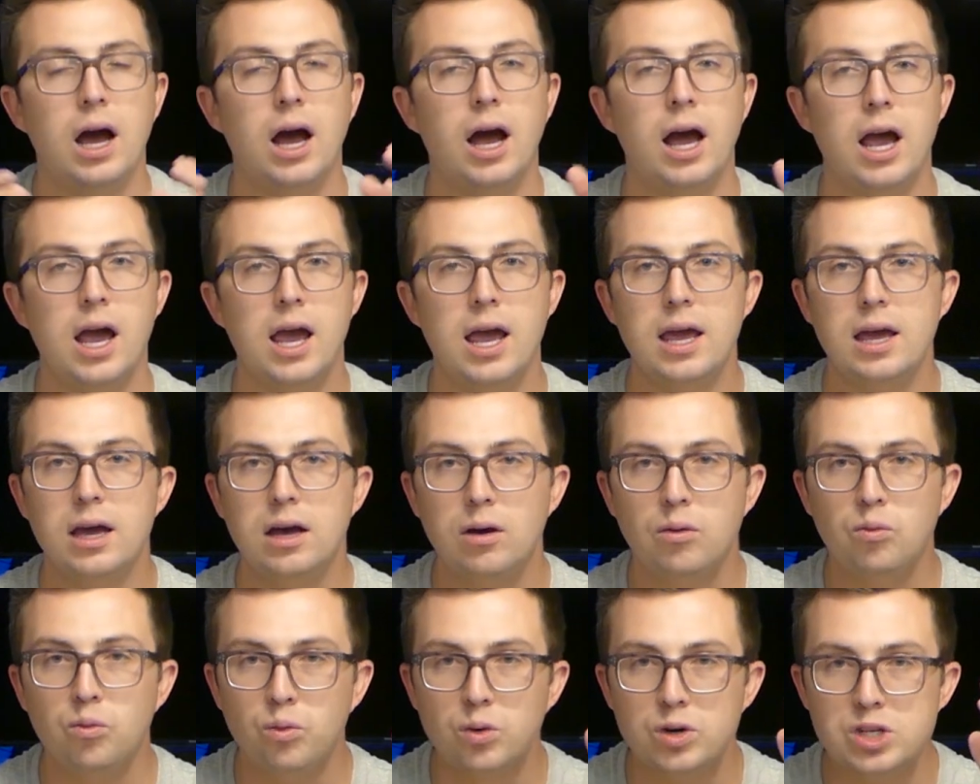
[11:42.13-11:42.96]
I
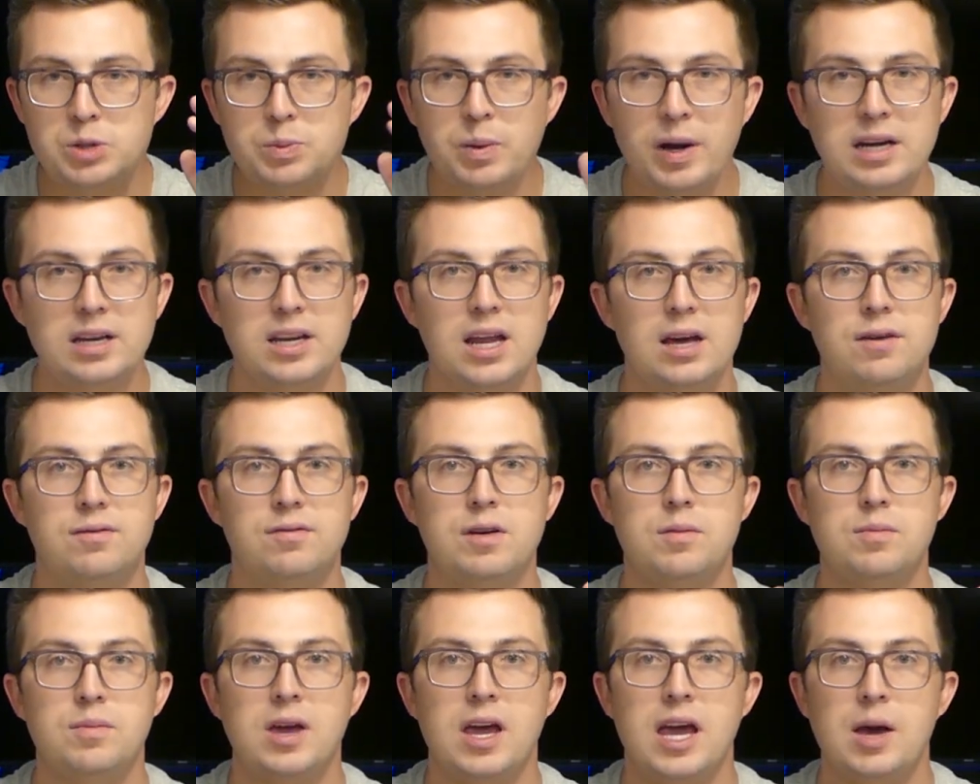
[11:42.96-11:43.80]
respect
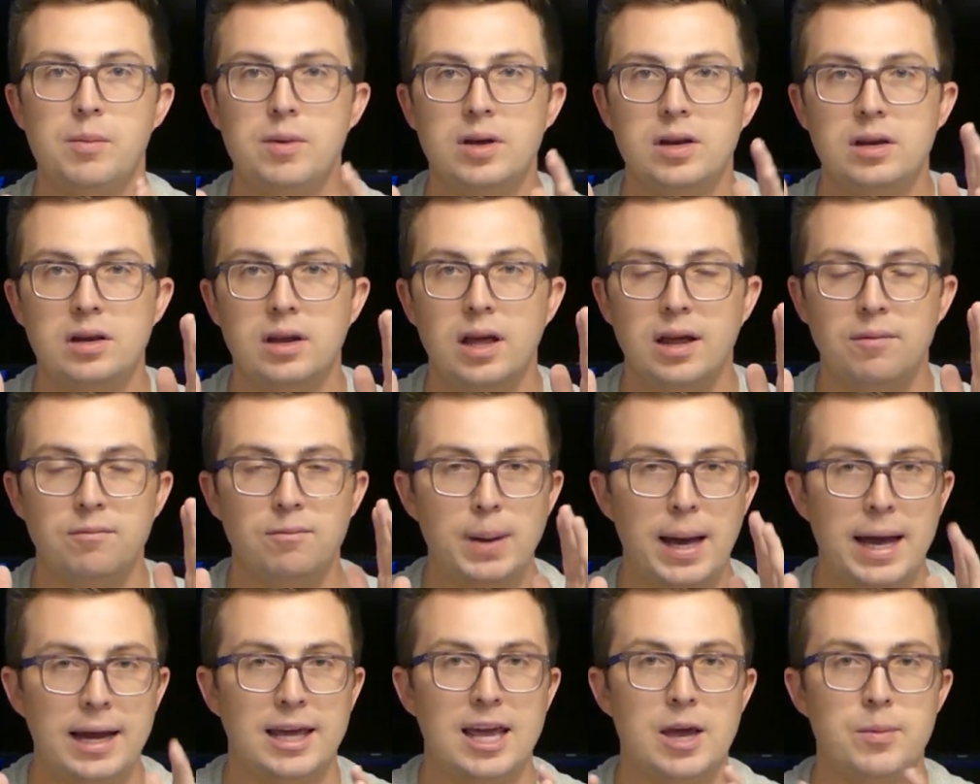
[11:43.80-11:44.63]
FM Gammon and
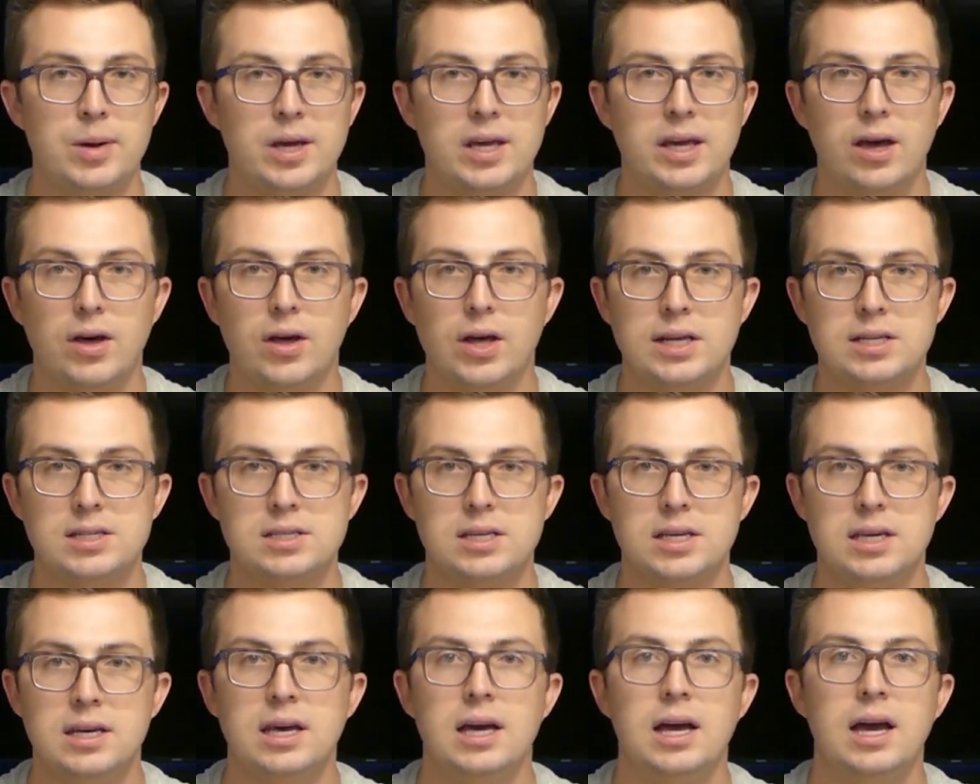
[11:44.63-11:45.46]
Backgammon
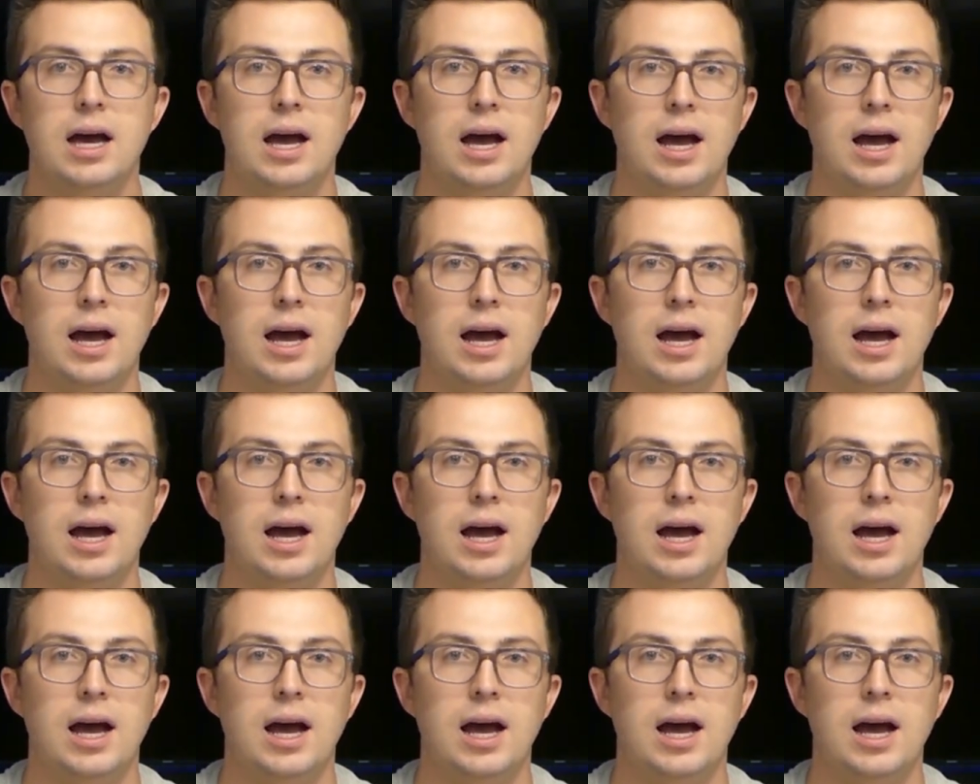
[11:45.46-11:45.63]
Galaxy.